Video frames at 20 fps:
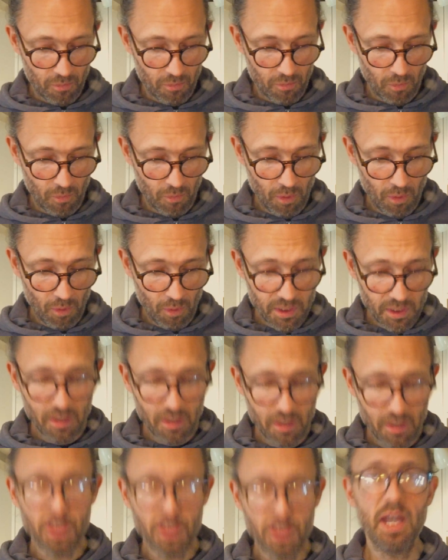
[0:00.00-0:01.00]
Well, we don't know.
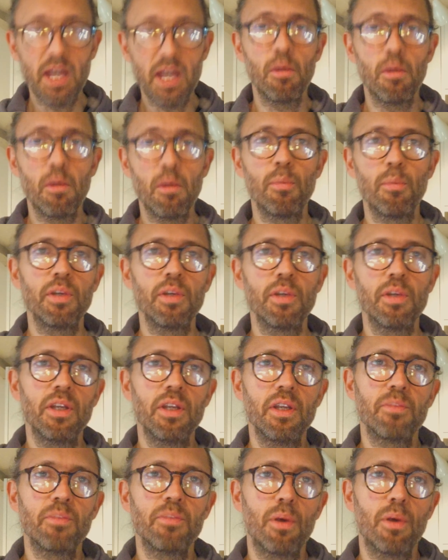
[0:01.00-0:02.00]
It's how my body is
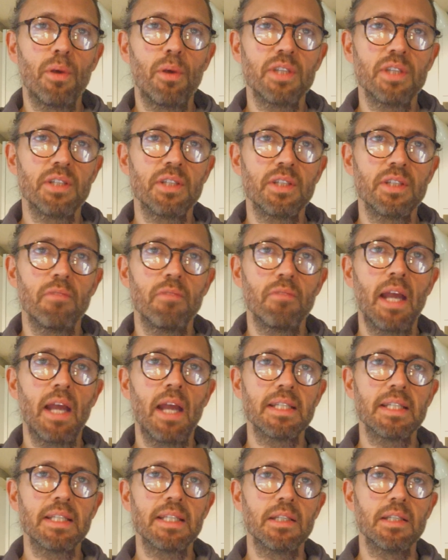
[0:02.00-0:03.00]
processing and
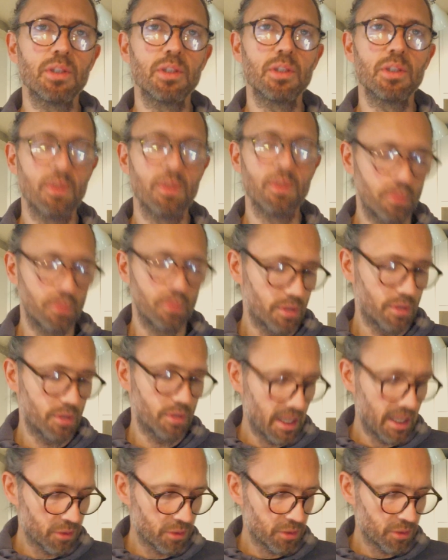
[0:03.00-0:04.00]
reacting to that
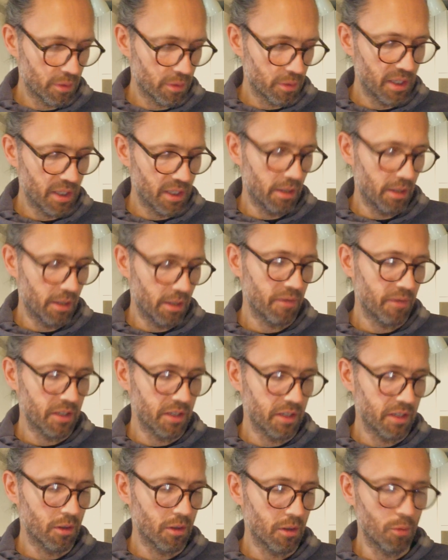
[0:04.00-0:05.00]
sort of thing. And I've eaten a
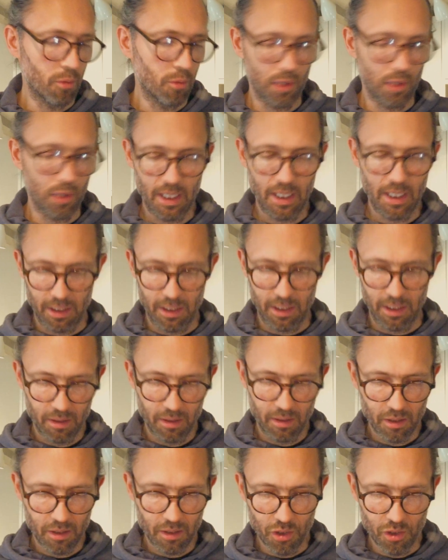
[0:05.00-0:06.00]
lot more cake
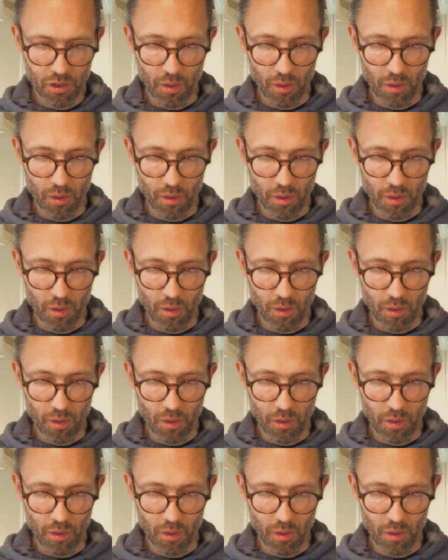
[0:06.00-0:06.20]
than you.